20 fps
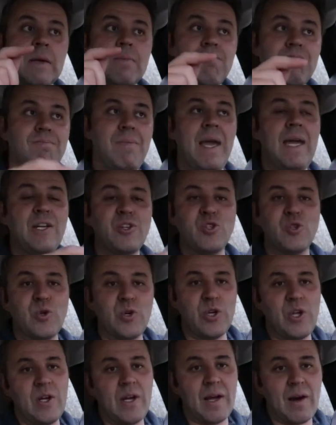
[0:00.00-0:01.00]
make sure
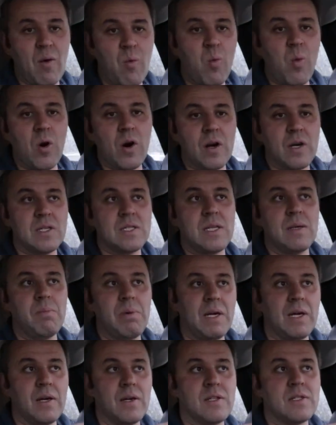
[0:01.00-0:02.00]
you get a warranty
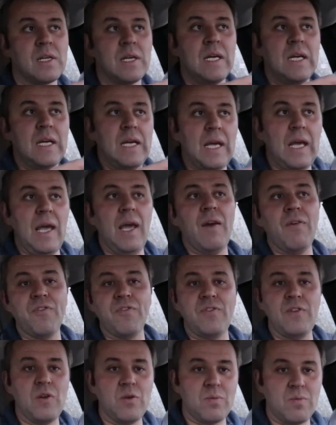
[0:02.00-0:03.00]
because if
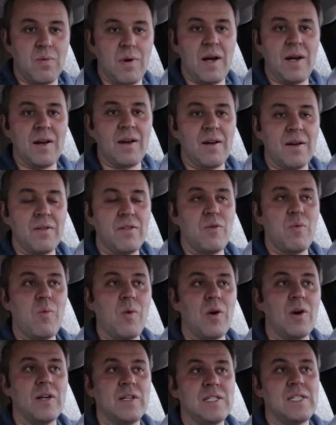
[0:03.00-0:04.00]
you run out of the
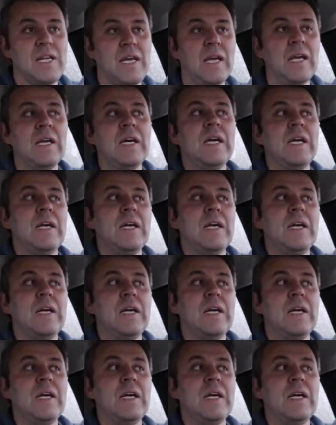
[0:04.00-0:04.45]
warranty,